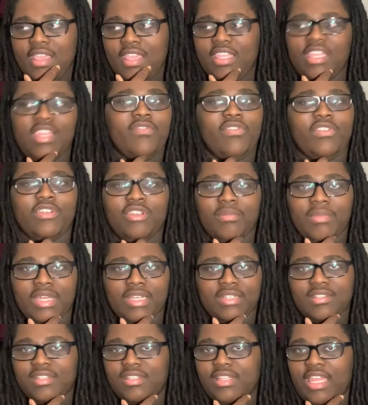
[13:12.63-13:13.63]
You ain't fuck nobody
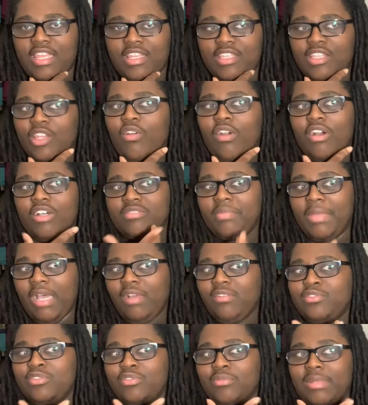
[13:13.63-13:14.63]
else. I was like, no, I was
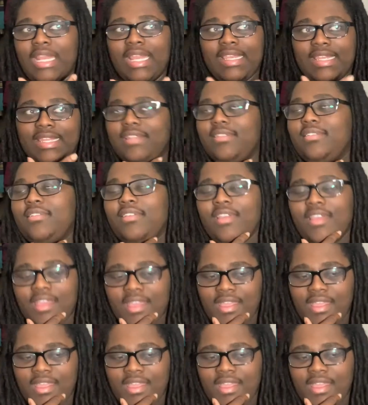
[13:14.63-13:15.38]
about to, but I didn't.